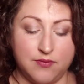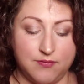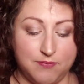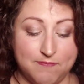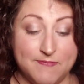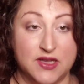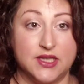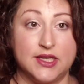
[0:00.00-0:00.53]

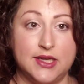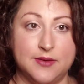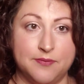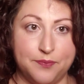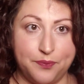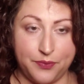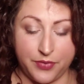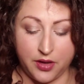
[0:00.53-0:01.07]
I'm busy.
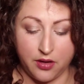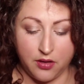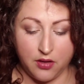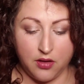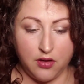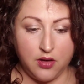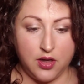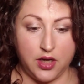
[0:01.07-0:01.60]

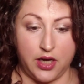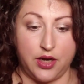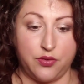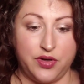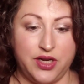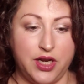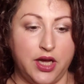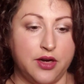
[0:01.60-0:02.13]
I
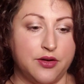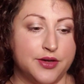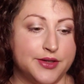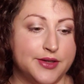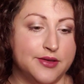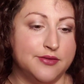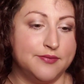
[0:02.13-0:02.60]
don't need haters.